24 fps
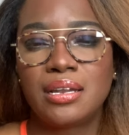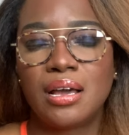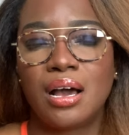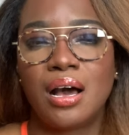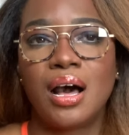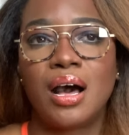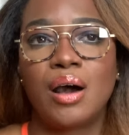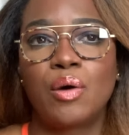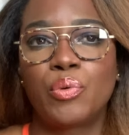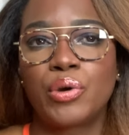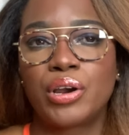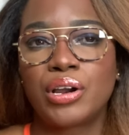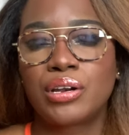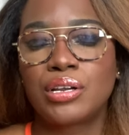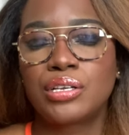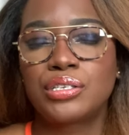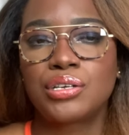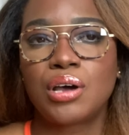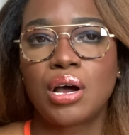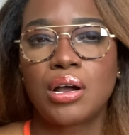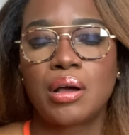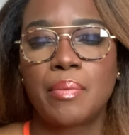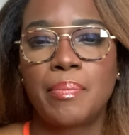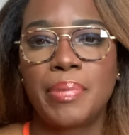Uh, we're gonna
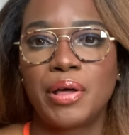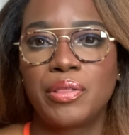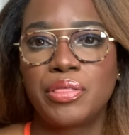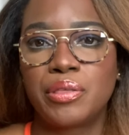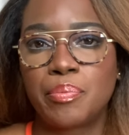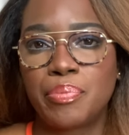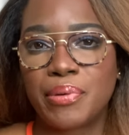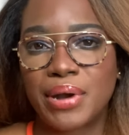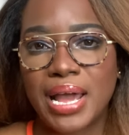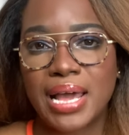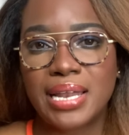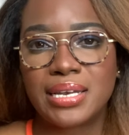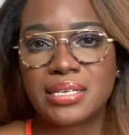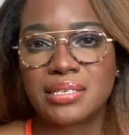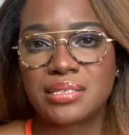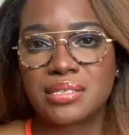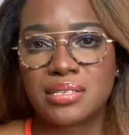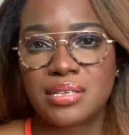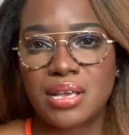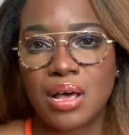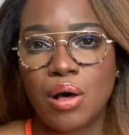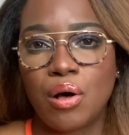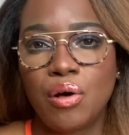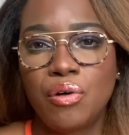talk about the brand
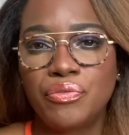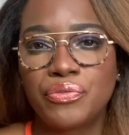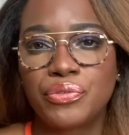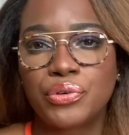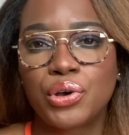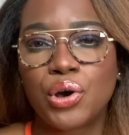itself,